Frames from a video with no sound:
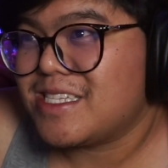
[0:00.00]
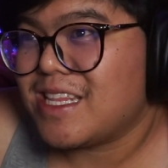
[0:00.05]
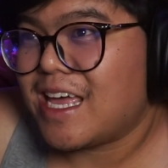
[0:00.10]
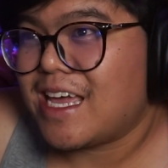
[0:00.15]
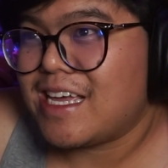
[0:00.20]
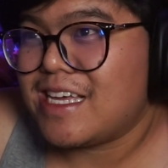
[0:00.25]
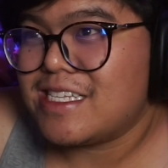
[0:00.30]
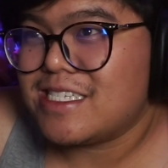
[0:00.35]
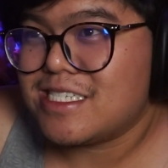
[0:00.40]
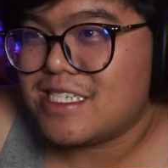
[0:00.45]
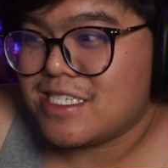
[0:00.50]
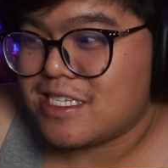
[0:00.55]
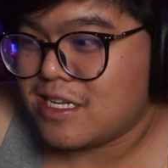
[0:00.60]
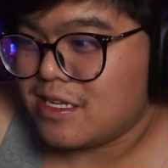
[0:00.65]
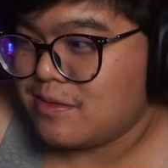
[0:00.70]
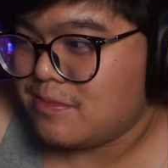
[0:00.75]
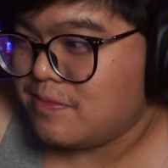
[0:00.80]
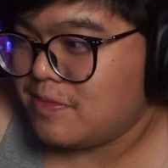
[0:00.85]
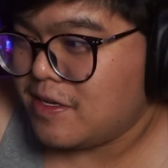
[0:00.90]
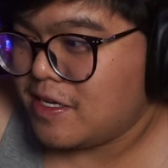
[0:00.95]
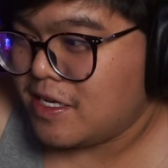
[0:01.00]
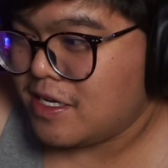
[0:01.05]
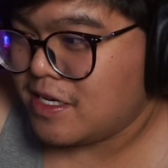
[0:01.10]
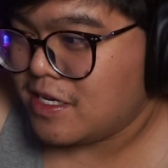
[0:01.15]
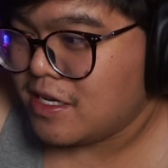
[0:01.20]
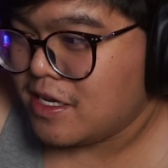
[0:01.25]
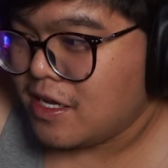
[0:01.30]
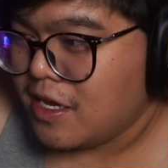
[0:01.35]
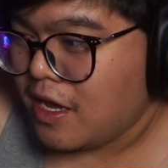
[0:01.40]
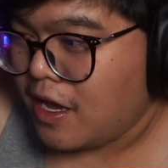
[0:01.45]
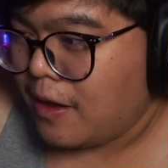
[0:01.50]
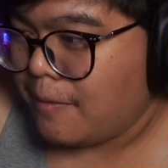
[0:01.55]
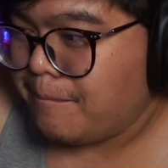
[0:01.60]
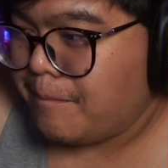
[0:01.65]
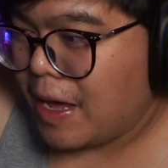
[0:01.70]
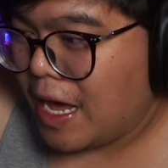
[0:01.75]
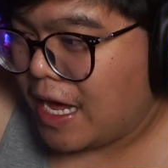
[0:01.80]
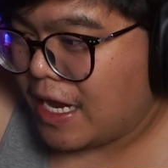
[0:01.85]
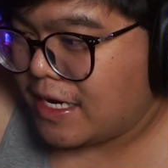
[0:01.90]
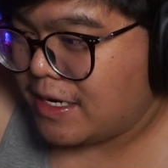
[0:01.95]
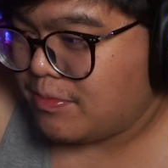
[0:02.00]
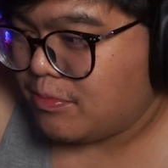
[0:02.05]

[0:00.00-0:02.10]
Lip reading: Like, he's just gonna be a bad